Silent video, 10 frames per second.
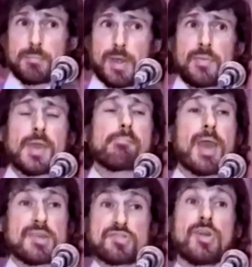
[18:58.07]
And they
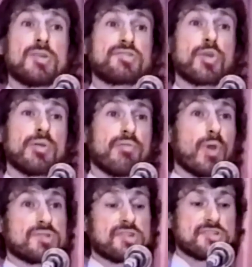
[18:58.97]
base it on certain
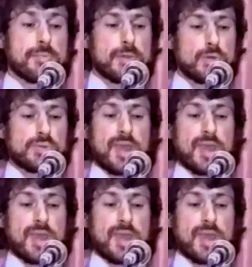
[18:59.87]
verses in the New